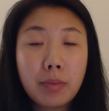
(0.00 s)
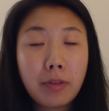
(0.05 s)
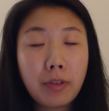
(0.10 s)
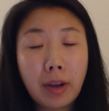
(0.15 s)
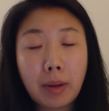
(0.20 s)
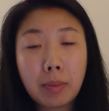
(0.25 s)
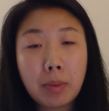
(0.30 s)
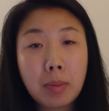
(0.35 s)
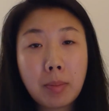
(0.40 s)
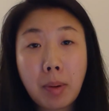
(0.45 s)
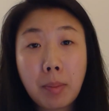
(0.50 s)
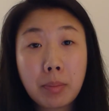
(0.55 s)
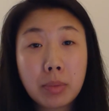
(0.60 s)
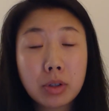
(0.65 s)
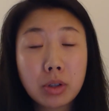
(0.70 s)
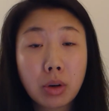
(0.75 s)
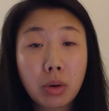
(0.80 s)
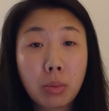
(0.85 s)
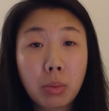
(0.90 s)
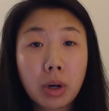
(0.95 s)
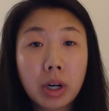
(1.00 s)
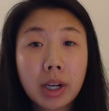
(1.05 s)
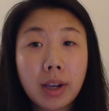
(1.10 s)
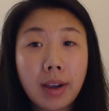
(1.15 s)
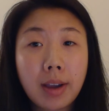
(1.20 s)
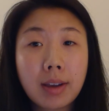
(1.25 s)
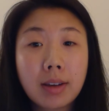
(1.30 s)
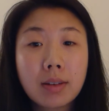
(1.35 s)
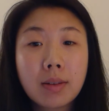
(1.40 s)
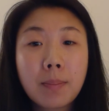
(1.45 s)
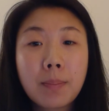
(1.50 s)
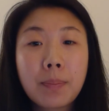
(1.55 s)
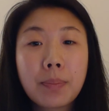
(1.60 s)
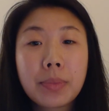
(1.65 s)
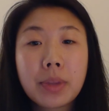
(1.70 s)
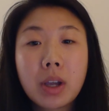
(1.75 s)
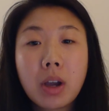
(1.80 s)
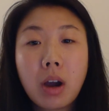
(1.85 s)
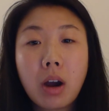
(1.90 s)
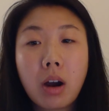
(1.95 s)
family members are working,
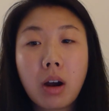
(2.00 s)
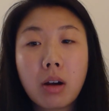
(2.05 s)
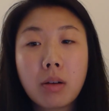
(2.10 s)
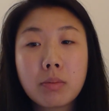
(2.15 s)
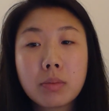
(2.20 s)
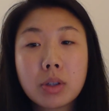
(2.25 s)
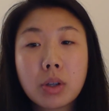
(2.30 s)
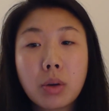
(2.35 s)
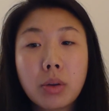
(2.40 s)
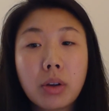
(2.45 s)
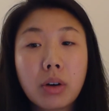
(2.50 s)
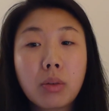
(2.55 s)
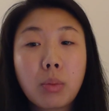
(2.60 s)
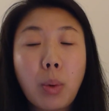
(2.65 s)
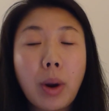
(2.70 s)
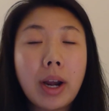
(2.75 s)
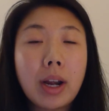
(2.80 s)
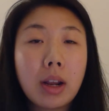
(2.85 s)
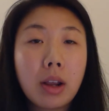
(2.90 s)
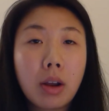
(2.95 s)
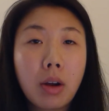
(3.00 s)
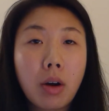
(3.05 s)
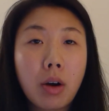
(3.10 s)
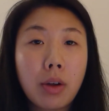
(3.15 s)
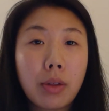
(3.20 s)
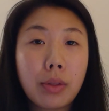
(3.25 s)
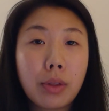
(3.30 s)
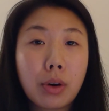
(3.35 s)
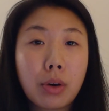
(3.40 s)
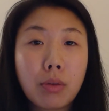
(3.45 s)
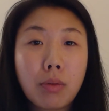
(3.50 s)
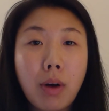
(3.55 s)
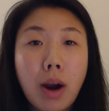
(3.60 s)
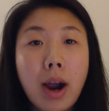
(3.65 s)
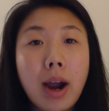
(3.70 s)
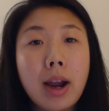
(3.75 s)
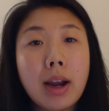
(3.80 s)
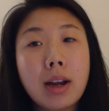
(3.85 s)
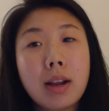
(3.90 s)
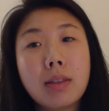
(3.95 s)
so they're waiting on their
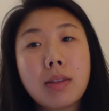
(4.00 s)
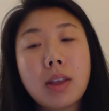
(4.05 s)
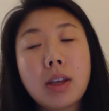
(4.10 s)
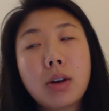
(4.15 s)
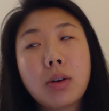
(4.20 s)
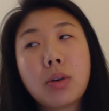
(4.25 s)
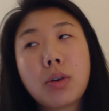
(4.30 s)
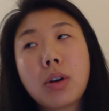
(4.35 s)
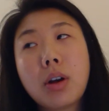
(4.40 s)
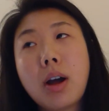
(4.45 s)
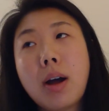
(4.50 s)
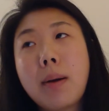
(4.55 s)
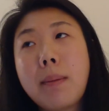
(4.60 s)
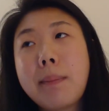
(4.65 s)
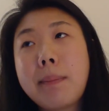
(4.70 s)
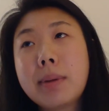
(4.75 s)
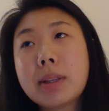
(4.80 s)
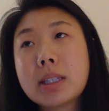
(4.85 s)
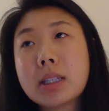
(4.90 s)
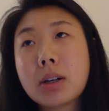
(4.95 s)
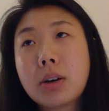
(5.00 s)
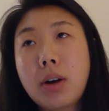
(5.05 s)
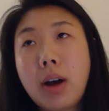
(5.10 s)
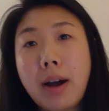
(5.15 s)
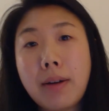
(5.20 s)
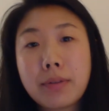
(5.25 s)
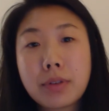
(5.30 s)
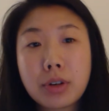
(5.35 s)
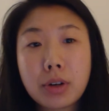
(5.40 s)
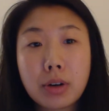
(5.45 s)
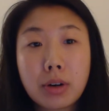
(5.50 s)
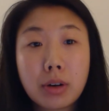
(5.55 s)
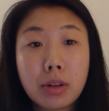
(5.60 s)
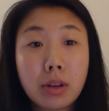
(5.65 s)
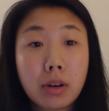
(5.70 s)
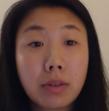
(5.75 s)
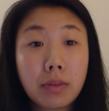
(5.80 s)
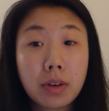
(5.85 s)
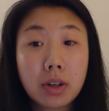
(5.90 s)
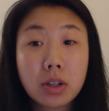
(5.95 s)
ride and they don't come until after
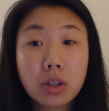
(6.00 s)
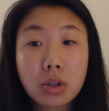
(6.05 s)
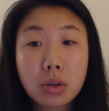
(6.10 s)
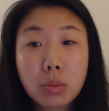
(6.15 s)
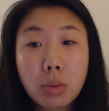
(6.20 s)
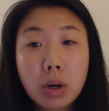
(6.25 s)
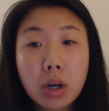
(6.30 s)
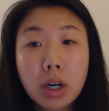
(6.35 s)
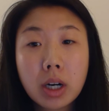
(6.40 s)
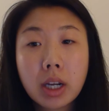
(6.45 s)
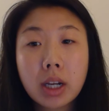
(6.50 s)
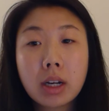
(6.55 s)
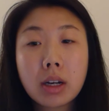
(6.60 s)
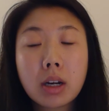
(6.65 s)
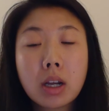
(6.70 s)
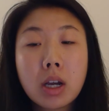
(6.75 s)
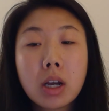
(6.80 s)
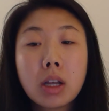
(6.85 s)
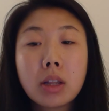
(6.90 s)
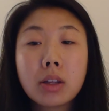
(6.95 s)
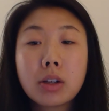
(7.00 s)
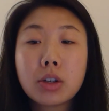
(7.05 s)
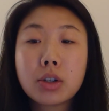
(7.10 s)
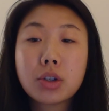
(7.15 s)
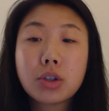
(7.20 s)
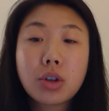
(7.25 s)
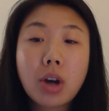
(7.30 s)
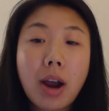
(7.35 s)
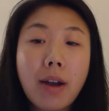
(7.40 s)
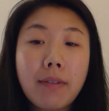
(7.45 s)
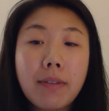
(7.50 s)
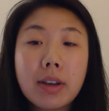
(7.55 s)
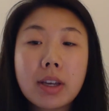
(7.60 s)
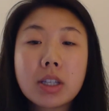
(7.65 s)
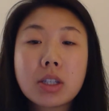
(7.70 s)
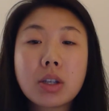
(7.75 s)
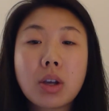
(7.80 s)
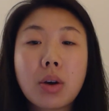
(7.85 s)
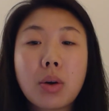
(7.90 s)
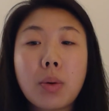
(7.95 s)
they're finished work and there's
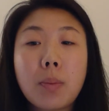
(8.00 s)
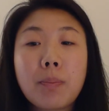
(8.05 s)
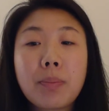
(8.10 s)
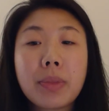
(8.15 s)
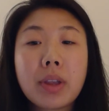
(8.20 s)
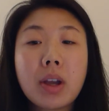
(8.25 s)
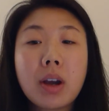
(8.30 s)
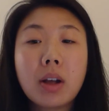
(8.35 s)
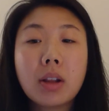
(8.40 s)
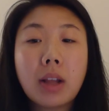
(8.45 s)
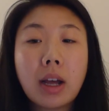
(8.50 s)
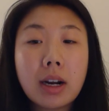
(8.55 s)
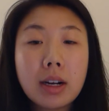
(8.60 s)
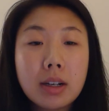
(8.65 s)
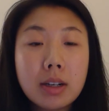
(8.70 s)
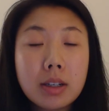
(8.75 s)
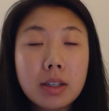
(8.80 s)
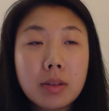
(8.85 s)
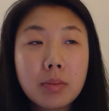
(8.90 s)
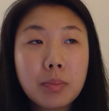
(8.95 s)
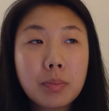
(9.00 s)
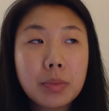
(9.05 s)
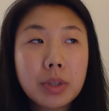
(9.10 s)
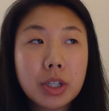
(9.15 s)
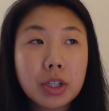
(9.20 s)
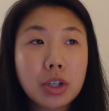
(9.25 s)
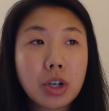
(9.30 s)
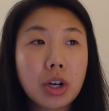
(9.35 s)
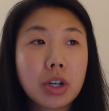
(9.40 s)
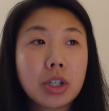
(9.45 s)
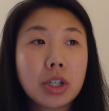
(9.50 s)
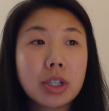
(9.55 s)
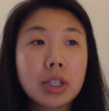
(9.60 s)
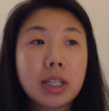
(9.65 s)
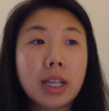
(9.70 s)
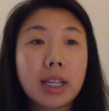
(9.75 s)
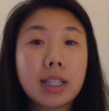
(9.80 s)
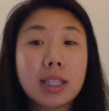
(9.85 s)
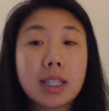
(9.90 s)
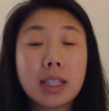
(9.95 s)
traffic. So a lot of discharges
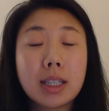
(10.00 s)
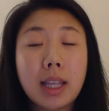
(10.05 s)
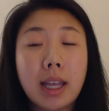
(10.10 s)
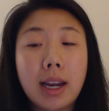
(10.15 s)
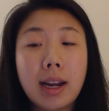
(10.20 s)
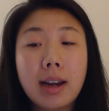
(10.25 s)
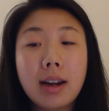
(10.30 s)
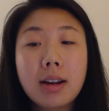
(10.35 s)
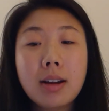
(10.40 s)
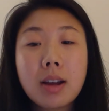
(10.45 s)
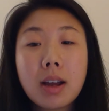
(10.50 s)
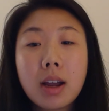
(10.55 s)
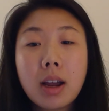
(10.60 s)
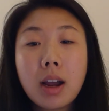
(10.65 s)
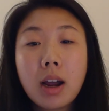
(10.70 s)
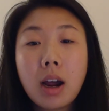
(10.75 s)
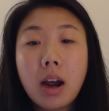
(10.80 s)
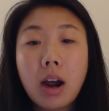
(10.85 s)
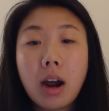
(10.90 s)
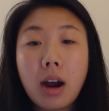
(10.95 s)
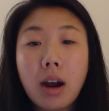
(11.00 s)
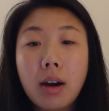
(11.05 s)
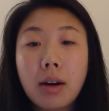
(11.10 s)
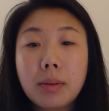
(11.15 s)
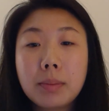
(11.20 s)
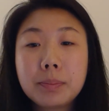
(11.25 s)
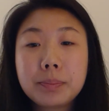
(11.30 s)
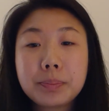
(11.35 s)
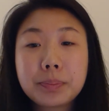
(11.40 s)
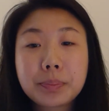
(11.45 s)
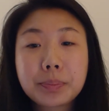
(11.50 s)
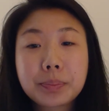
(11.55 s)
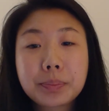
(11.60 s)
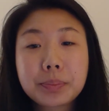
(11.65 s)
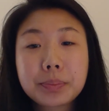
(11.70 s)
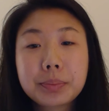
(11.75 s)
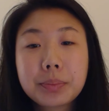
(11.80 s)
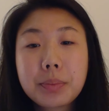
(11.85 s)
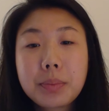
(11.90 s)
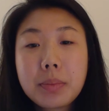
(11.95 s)
get delayed,
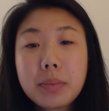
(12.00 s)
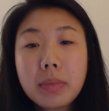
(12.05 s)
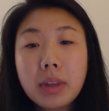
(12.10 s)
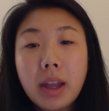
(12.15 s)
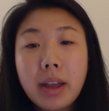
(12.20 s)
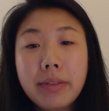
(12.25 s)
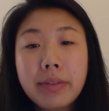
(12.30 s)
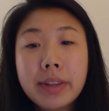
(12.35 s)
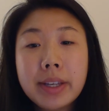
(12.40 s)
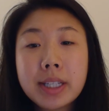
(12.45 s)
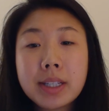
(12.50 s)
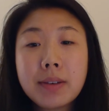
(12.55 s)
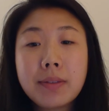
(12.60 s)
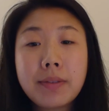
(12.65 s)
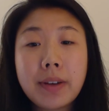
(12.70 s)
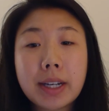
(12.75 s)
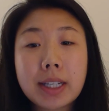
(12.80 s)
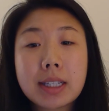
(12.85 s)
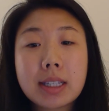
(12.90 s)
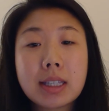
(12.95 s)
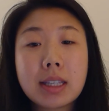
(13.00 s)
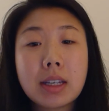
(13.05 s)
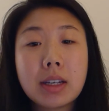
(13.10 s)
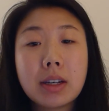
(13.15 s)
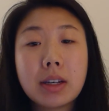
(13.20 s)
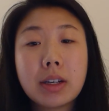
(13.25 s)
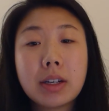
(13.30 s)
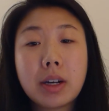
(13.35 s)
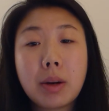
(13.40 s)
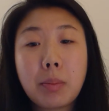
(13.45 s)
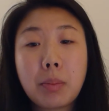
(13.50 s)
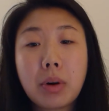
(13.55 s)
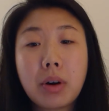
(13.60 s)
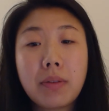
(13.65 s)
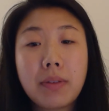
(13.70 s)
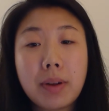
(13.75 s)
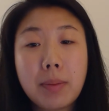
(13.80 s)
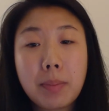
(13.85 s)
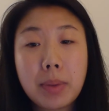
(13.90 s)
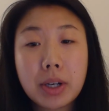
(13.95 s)
and this affects the number
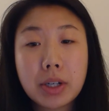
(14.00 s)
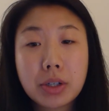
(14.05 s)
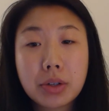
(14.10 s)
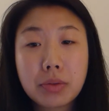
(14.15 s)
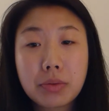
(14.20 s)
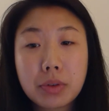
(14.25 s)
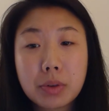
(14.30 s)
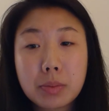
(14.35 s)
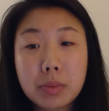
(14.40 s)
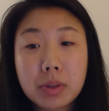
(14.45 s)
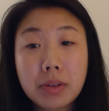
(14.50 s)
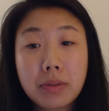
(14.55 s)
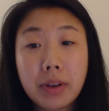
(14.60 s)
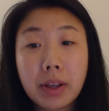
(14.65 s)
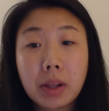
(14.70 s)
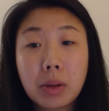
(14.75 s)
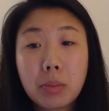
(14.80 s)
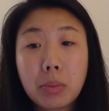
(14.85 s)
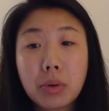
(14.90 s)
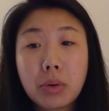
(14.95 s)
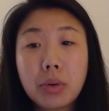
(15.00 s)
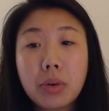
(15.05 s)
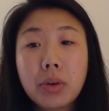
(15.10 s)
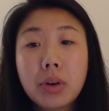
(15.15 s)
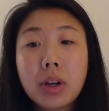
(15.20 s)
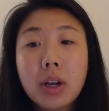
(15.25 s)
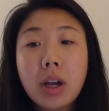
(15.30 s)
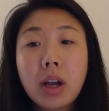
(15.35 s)
of inpatient rooms available,